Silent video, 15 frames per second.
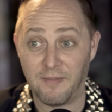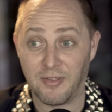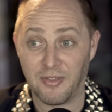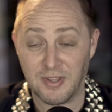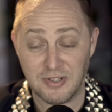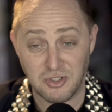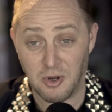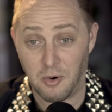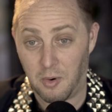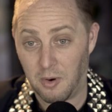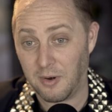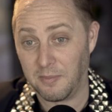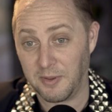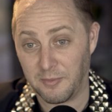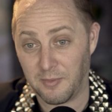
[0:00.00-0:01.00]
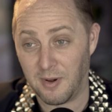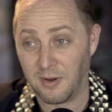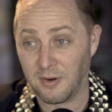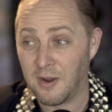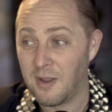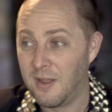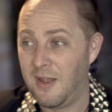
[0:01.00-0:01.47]
having things go horribly
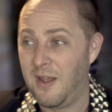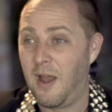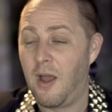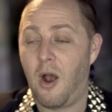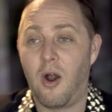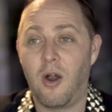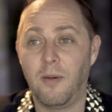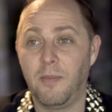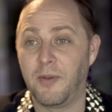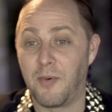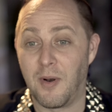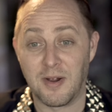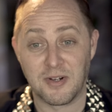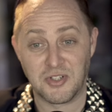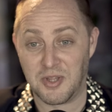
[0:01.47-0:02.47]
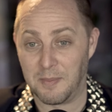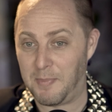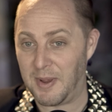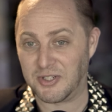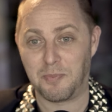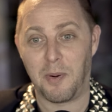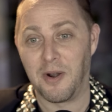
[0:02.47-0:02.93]
wrong. Horribly wrong is the
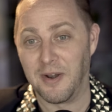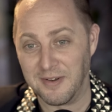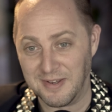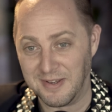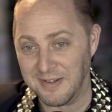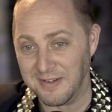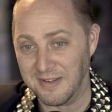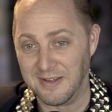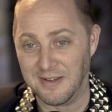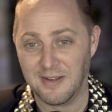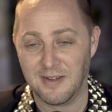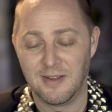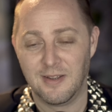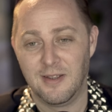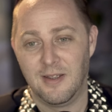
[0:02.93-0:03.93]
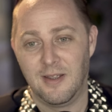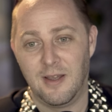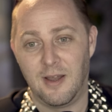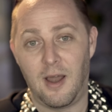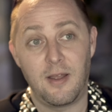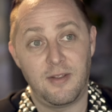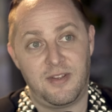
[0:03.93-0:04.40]
best part of D&D.
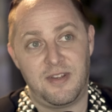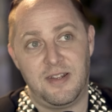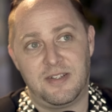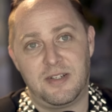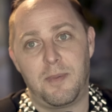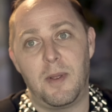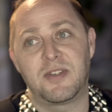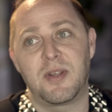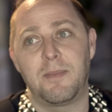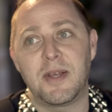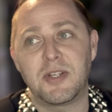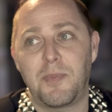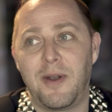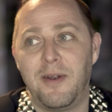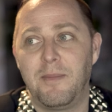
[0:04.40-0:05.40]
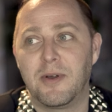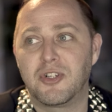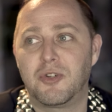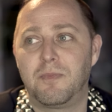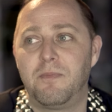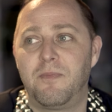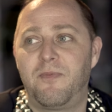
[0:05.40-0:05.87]
it's it's the best part of
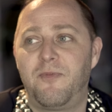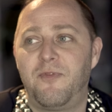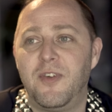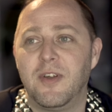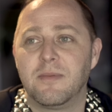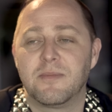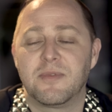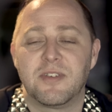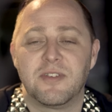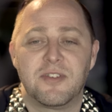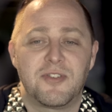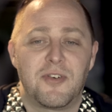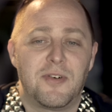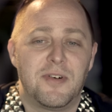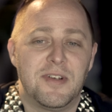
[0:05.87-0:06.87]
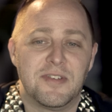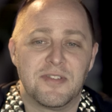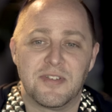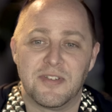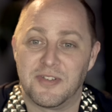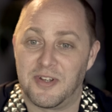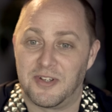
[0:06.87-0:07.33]
most films and
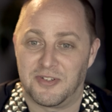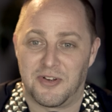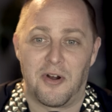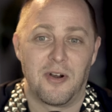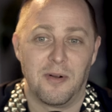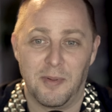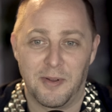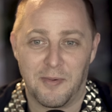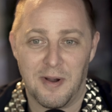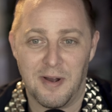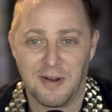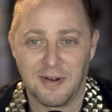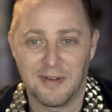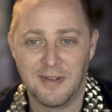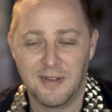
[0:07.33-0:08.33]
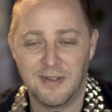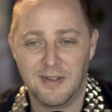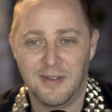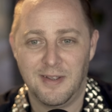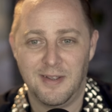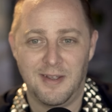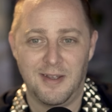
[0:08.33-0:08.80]
stories is is horribly wrong.
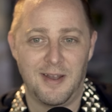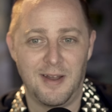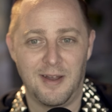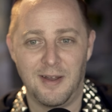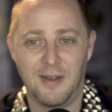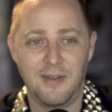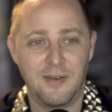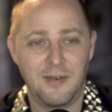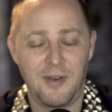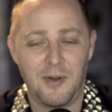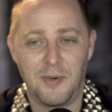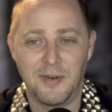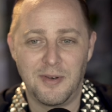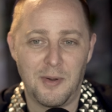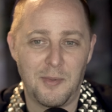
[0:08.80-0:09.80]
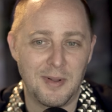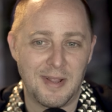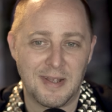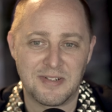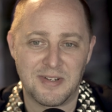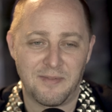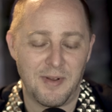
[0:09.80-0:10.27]
Uh, no one no one
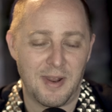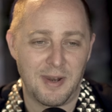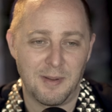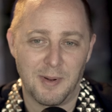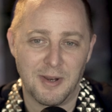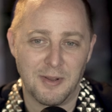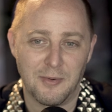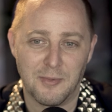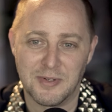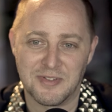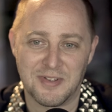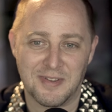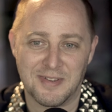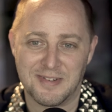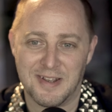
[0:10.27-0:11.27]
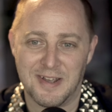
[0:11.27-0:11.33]
likes anybody who wins all the